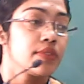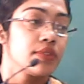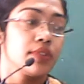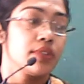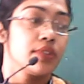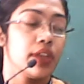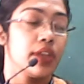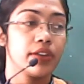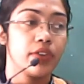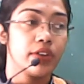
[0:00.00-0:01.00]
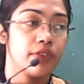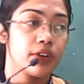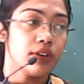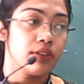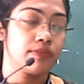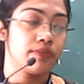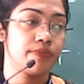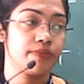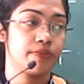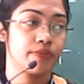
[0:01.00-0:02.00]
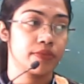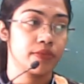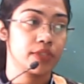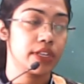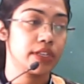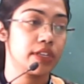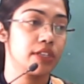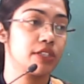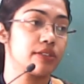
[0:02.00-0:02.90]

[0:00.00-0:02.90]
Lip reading: and get ready for the dictation.